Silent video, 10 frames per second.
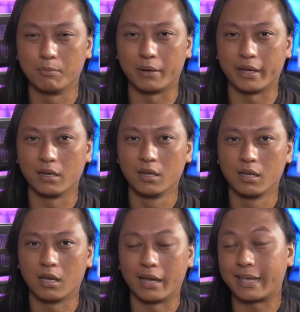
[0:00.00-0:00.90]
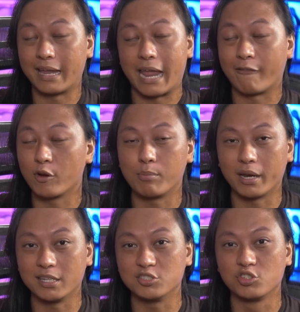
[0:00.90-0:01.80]
But again,
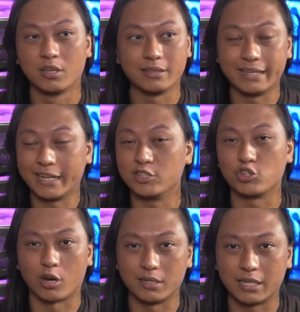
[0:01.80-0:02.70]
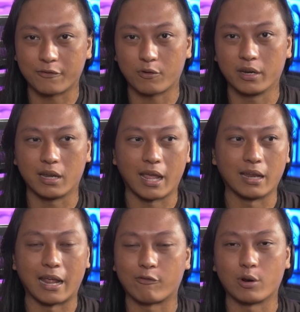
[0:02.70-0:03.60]
everybody's needs are different
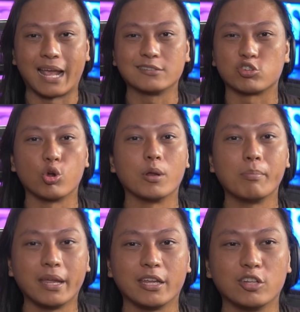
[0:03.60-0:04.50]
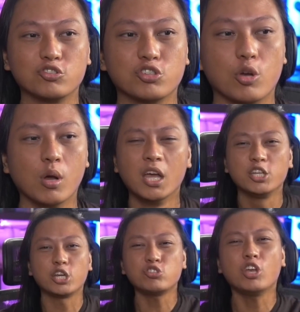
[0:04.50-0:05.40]
and everyone has their own opinion. So
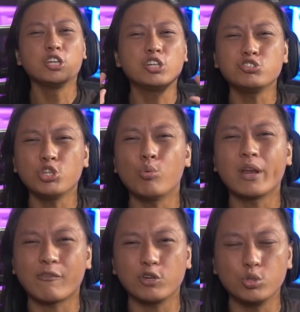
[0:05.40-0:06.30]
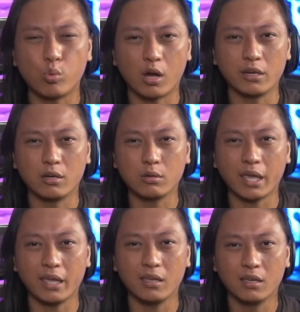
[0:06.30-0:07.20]
just do whatever you want,
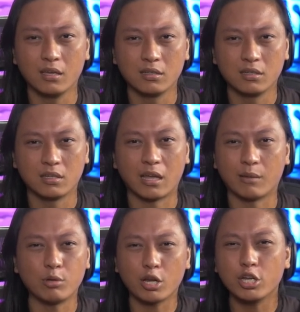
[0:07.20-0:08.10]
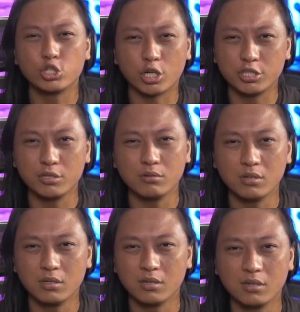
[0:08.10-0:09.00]
okay? I'm not going to judge you.
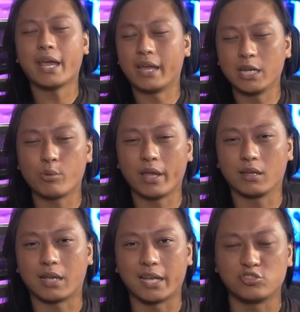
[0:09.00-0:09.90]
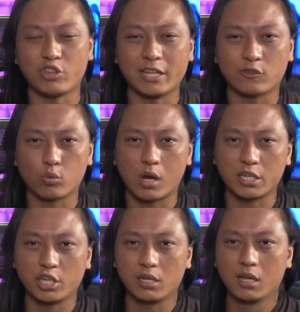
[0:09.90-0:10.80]
But yeah, anyway, guys, thanks for
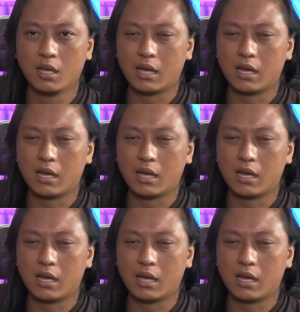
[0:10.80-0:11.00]
watching.